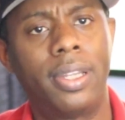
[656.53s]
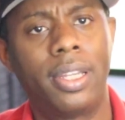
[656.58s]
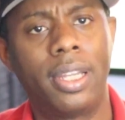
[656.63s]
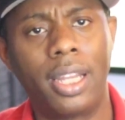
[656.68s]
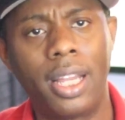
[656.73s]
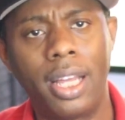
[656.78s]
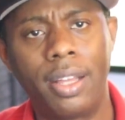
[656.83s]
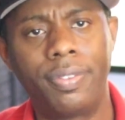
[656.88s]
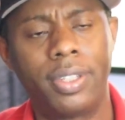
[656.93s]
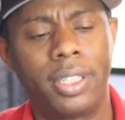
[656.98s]

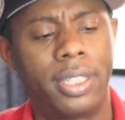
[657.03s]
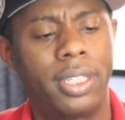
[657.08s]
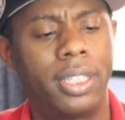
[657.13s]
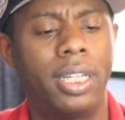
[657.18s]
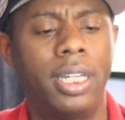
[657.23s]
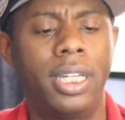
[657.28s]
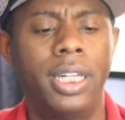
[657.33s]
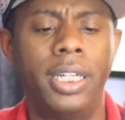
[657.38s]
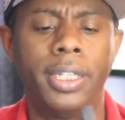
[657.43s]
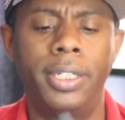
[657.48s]
Love it.
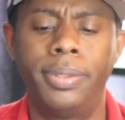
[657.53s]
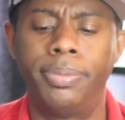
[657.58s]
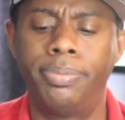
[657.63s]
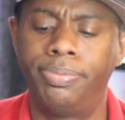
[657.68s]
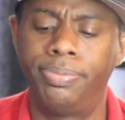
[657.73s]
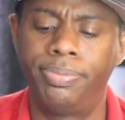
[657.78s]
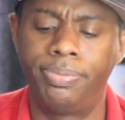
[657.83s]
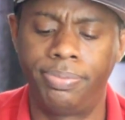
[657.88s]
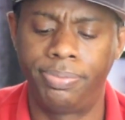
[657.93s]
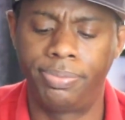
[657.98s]

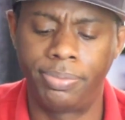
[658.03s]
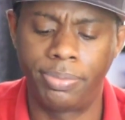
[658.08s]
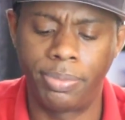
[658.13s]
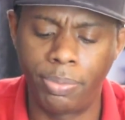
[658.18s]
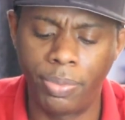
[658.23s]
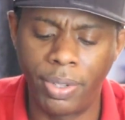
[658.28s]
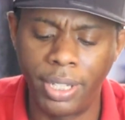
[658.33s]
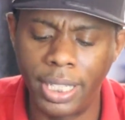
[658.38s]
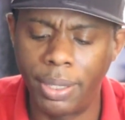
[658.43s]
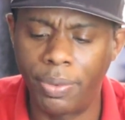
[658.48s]

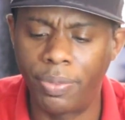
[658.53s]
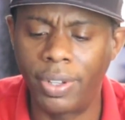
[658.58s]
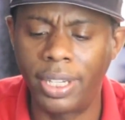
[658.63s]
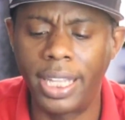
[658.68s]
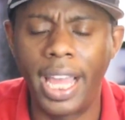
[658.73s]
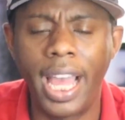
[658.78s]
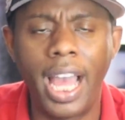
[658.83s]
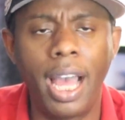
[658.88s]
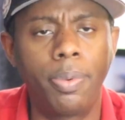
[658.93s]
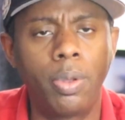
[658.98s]

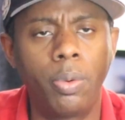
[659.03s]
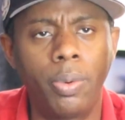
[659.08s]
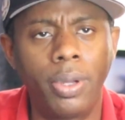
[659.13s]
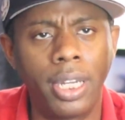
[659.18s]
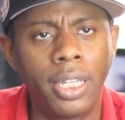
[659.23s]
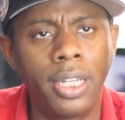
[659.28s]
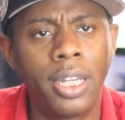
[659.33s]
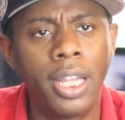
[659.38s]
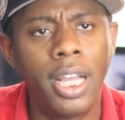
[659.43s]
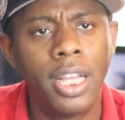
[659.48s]
Really happy with
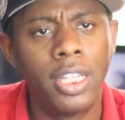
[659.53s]
it.